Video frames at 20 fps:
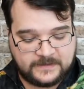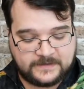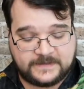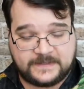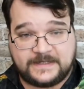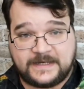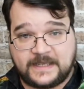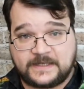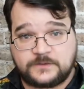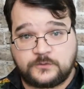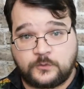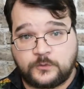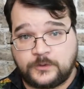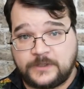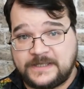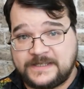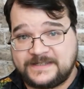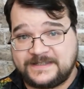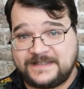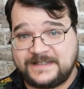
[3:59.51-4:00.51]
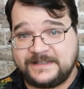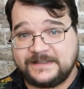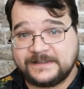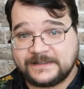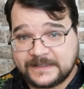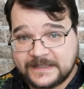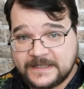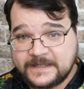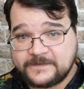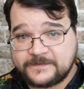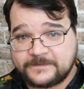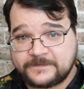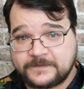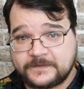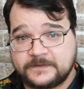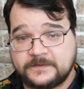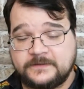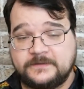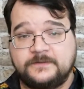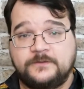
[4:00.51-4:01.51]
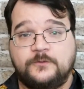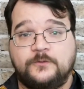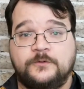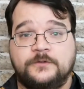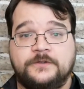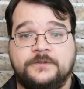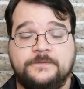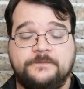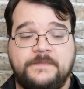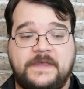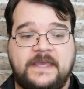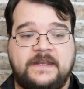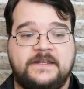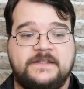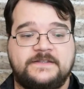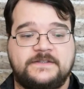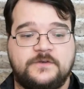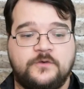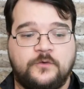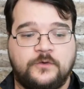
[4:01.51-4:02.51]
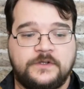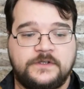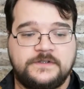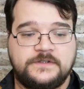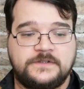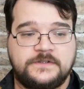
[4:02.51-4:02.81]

The next order is the Leaf Order, and it's going